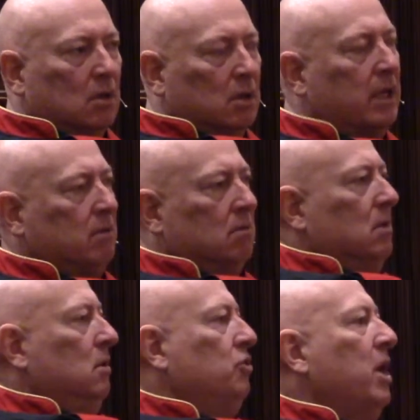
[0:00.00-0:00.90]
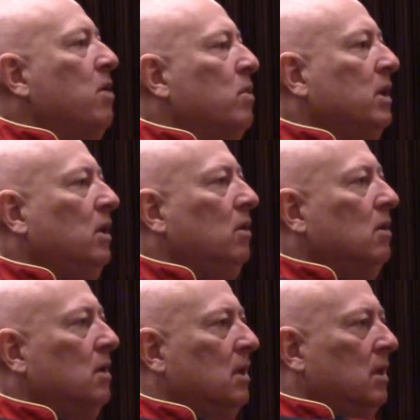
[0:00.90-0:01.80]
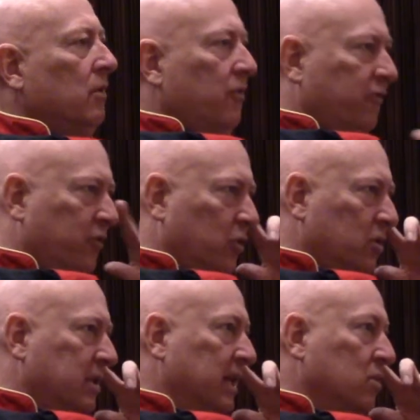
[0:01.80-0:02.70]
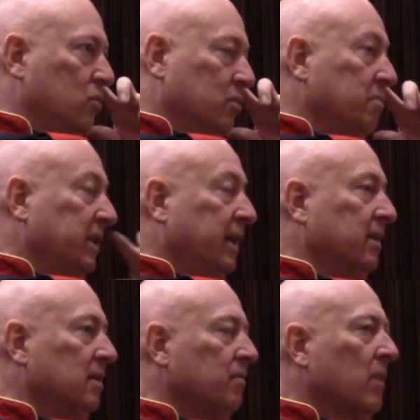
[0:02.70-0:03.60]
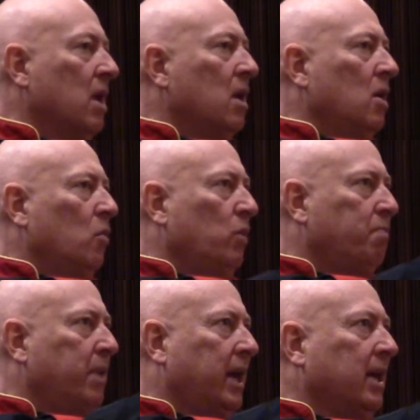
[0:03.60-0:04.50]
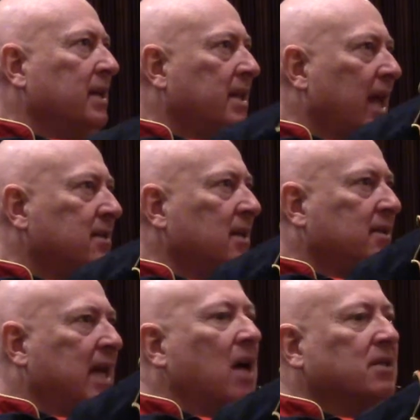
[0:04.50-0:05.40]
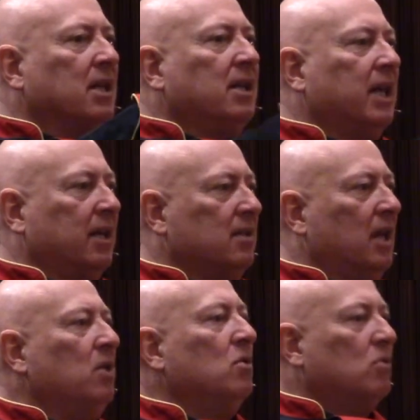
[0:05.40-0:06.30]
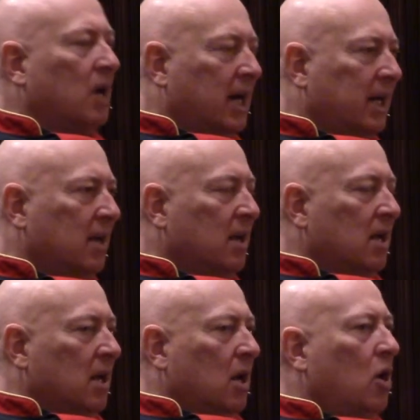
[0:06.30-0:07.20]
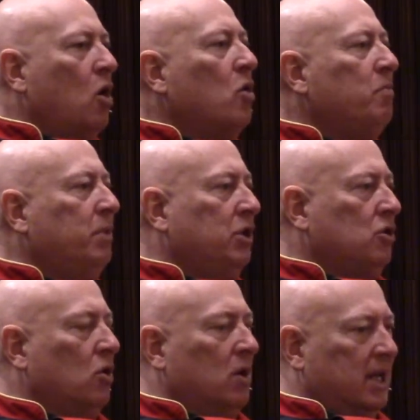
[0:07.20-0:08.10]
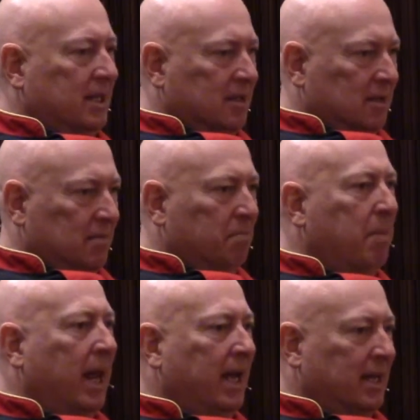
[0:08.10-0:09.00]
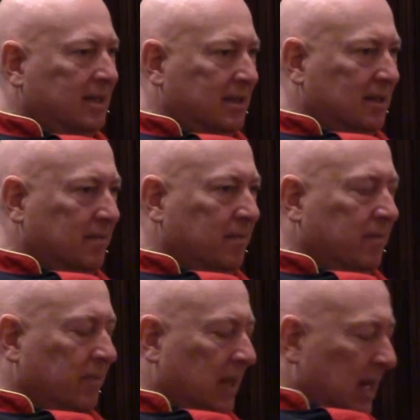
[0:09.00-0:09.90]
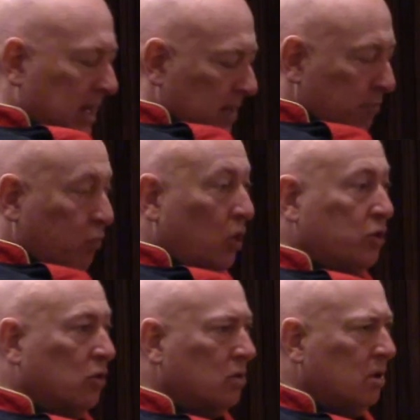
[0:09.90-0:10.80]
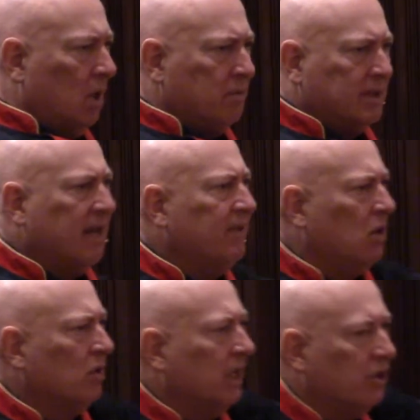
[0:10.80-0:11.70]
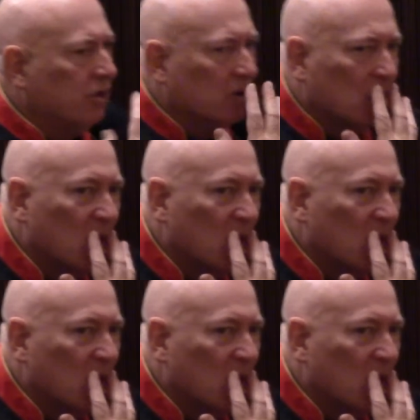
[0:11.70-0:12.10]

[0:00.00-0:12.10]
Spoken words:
Like January 1st this year, we pick an extra 1,000 kids. And you know why? Long Beach call us, beg us. Boys Girls Club, 7 locations.